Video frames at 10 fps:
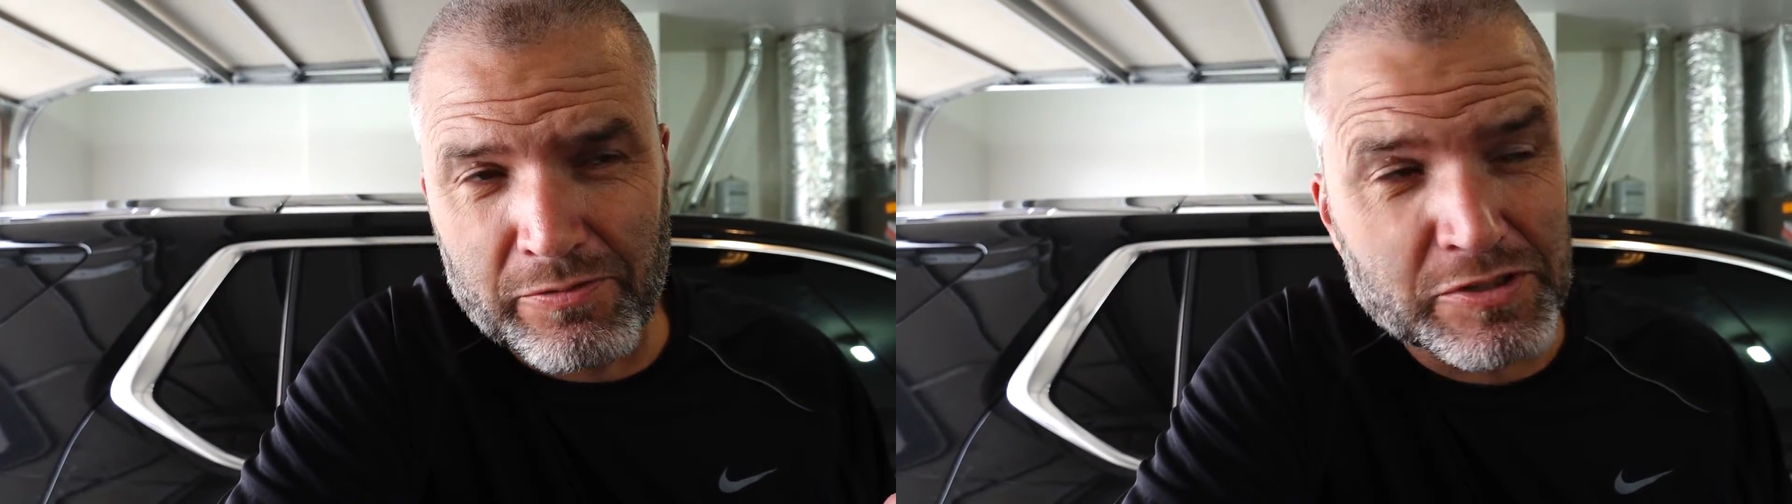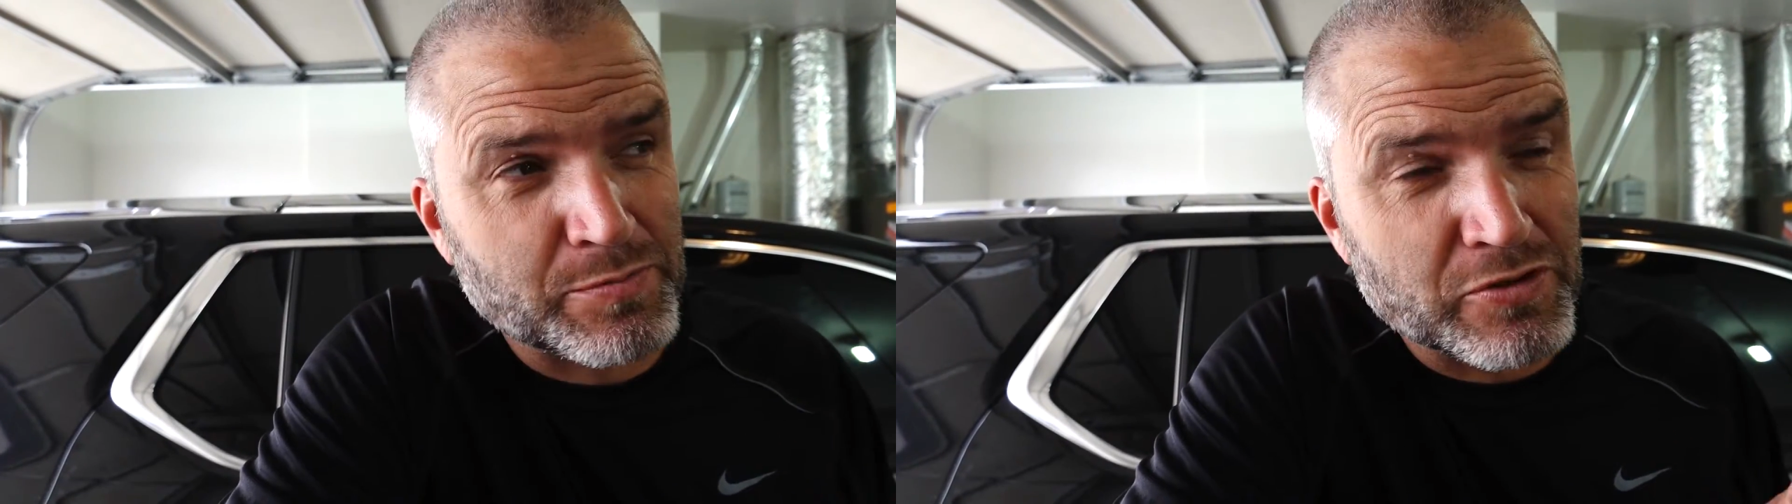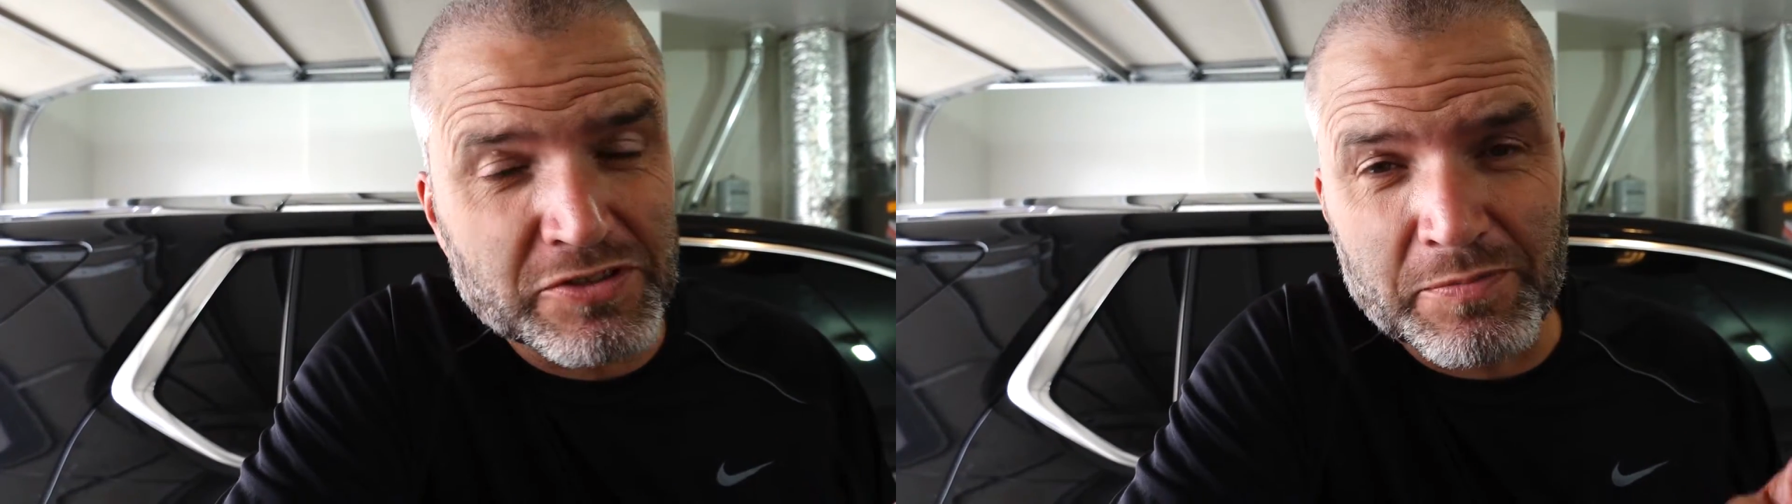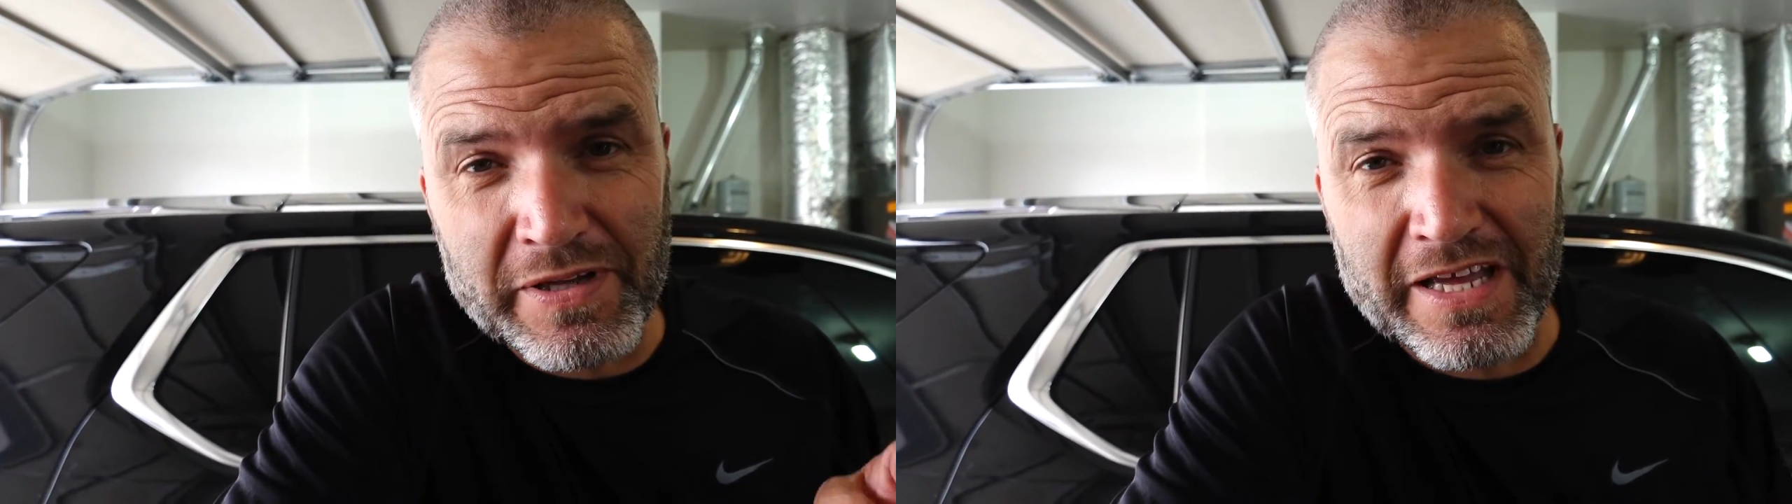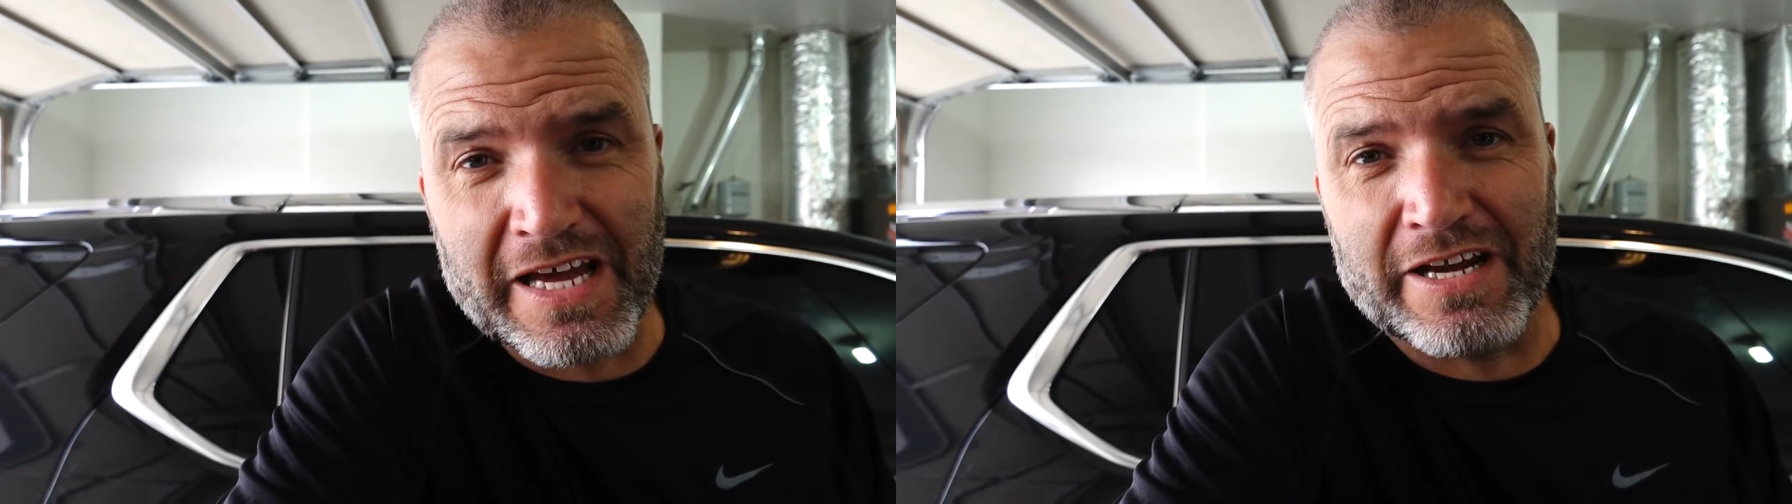We're supposed to
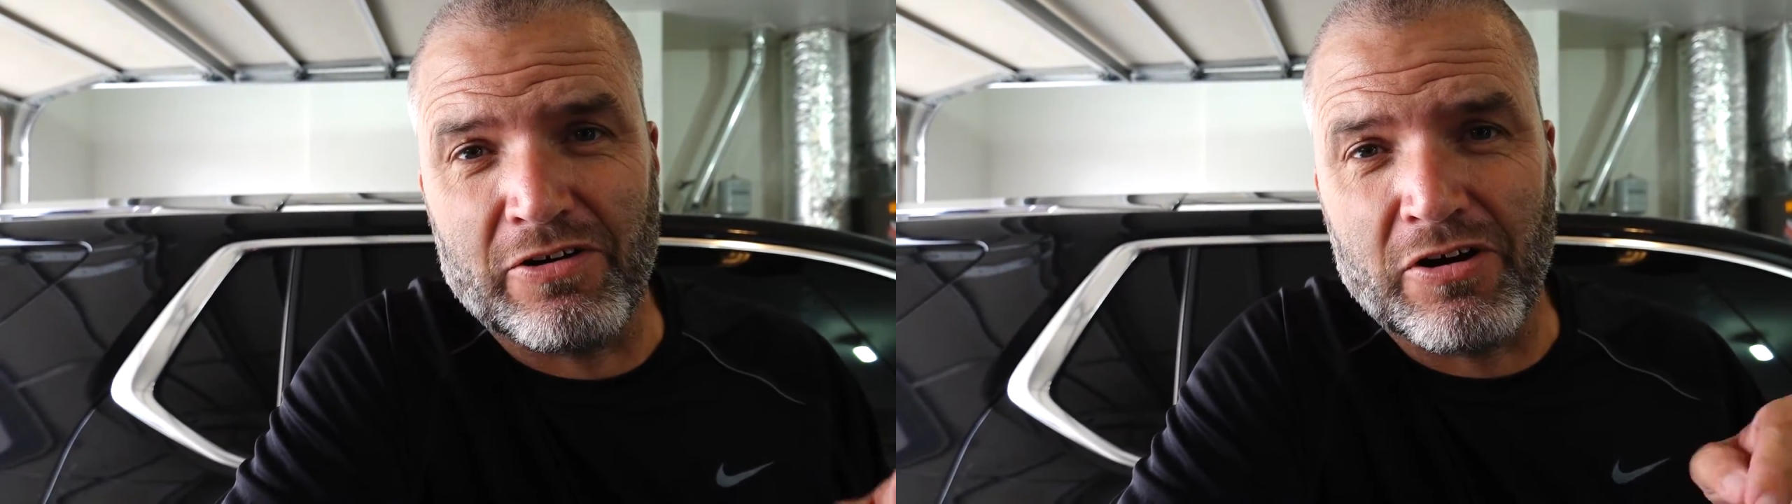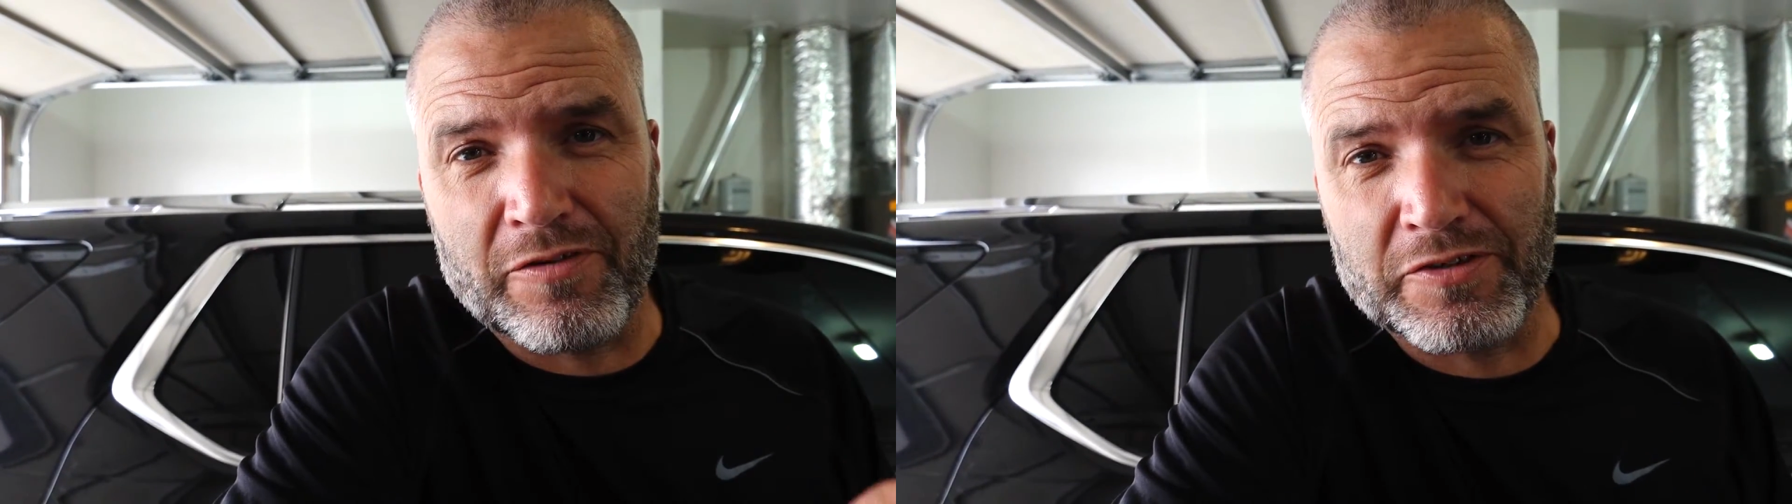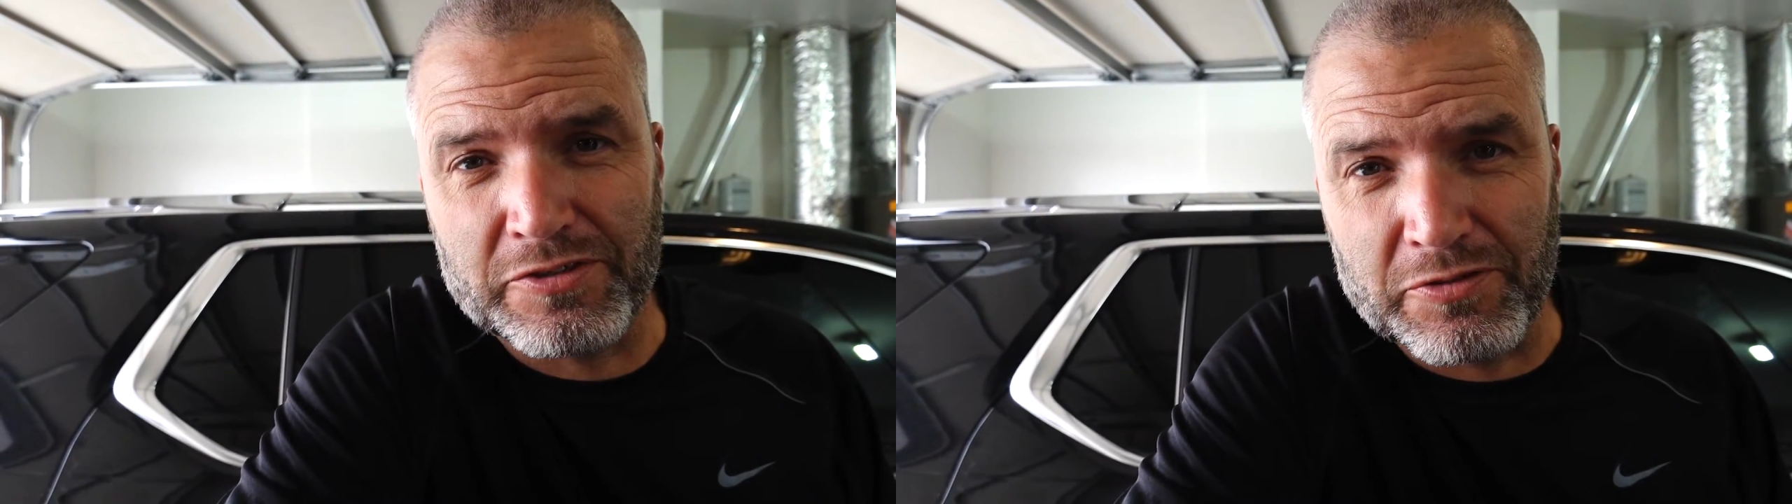be at a Harvest